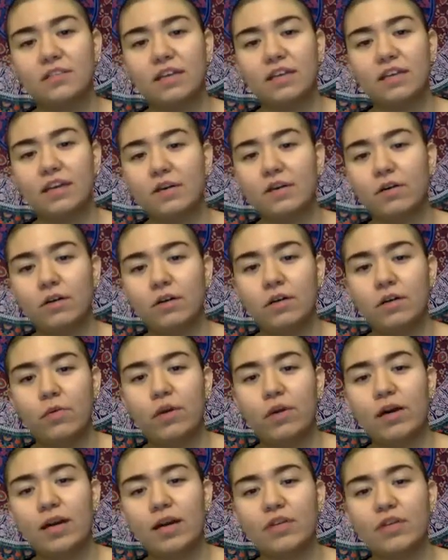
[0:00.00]
Like we
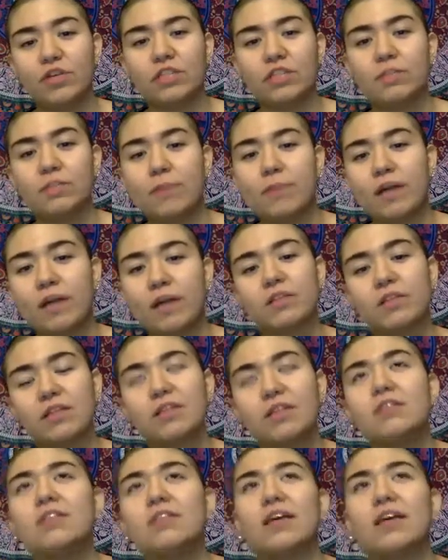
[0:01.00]
got to trace it back to
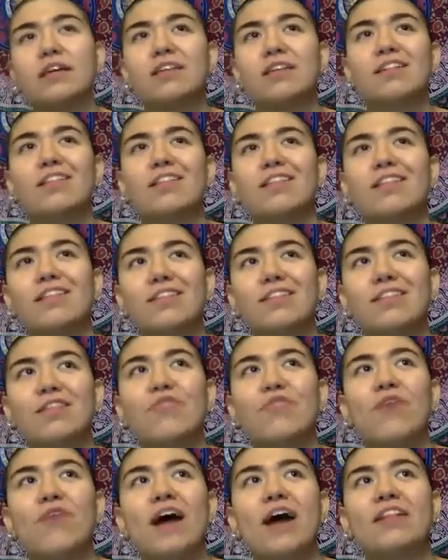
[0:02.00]
this, like the
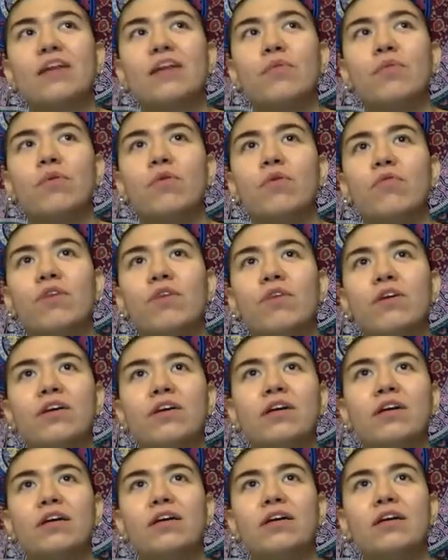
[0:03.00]
fact that we were
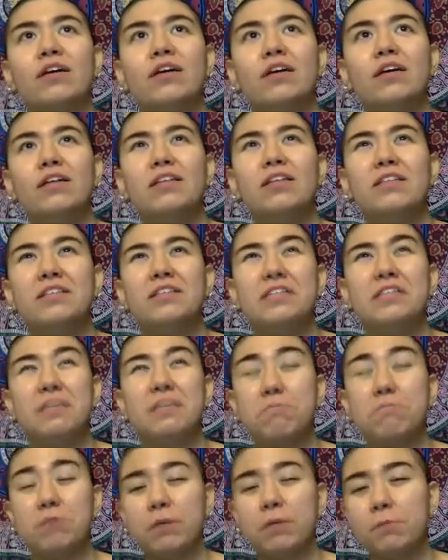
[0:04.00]
very
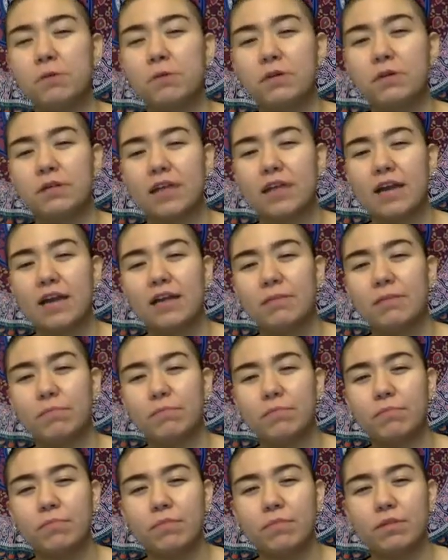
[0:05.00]
deep people, kind of
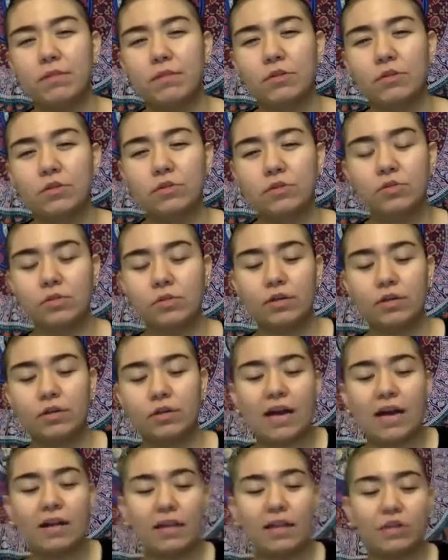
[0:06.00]

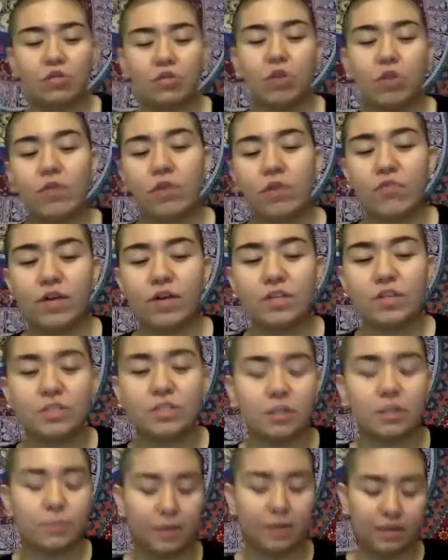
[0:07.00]
like drove our
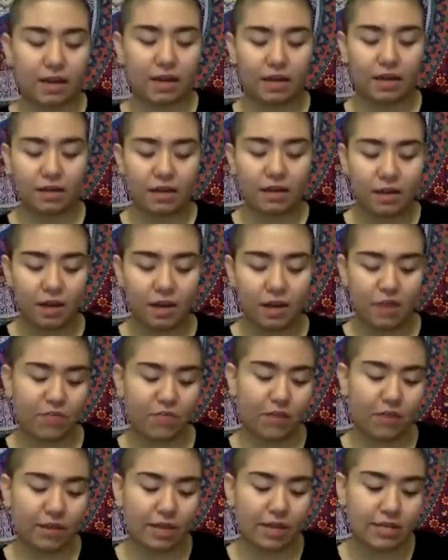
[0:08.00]
friendship, and like I feel
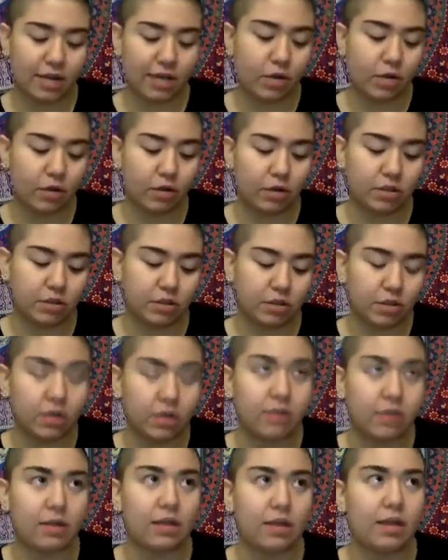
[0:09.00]
like that's how it all
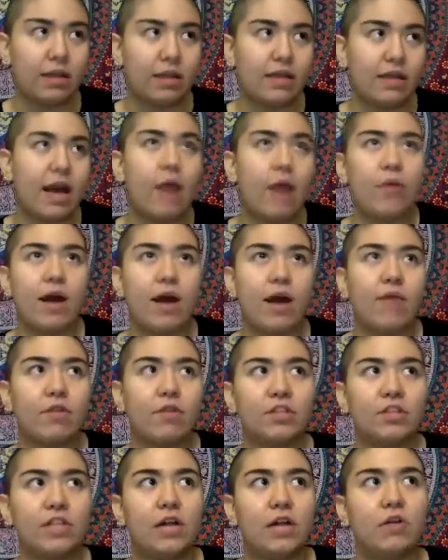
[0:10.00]
started. And then yeah, we have our
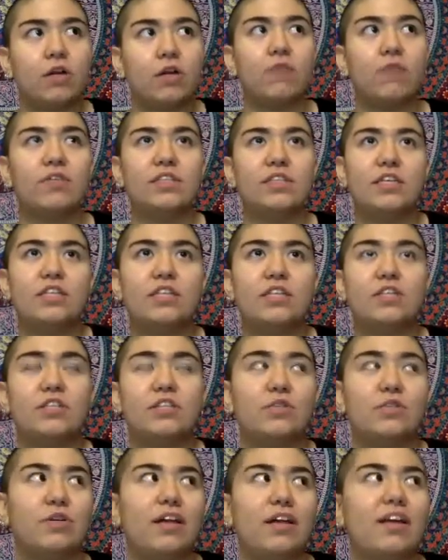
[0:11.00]
shallow conversations,
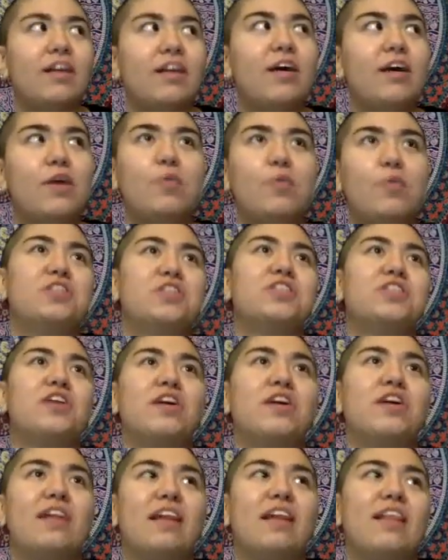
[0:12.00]
or like we just start
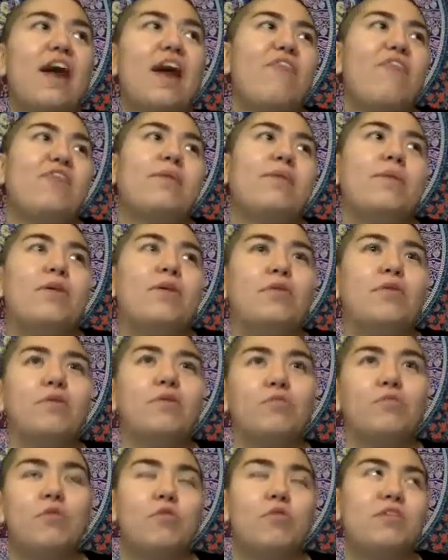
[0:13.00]
like laughing about
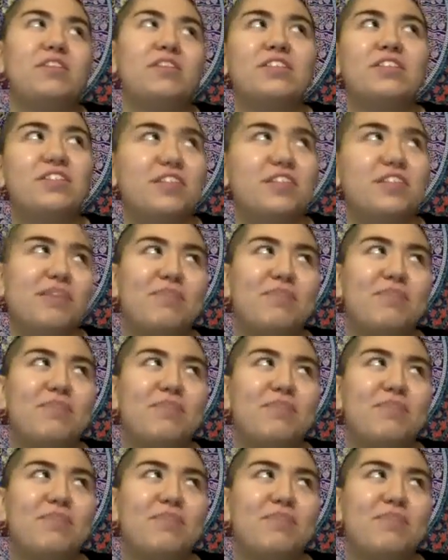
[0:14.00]
rodents and shit.